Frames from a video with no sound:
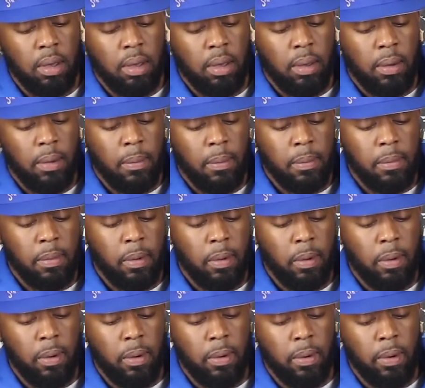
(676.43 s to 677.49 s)

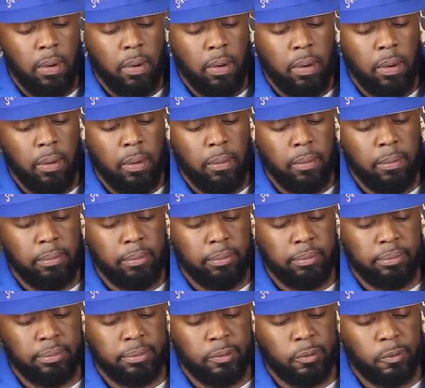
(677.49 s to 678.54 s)

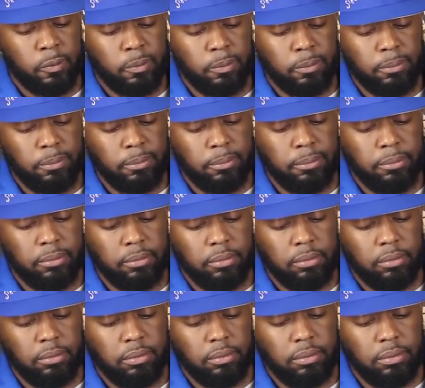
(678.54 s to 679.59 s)

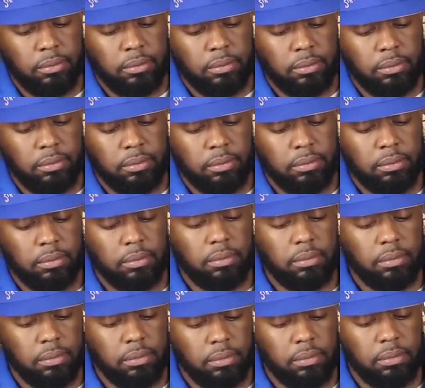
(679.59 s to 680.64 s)

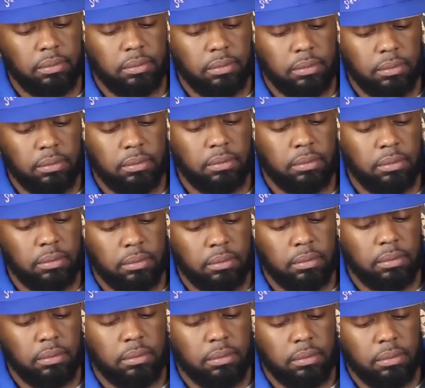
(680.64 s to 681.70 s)

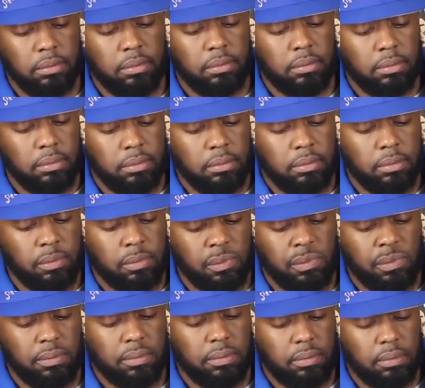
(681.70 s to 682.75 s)

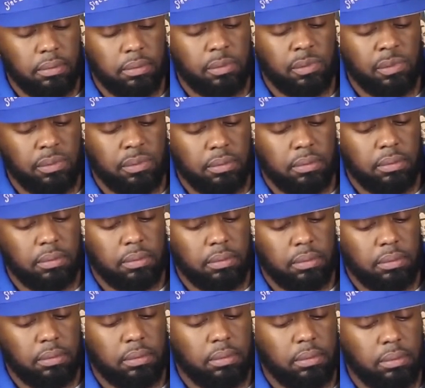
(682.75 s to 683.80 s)

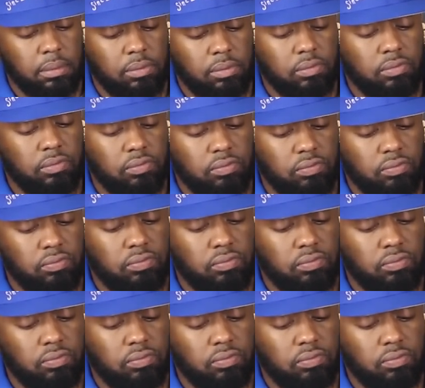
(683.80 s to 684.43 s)
(silent)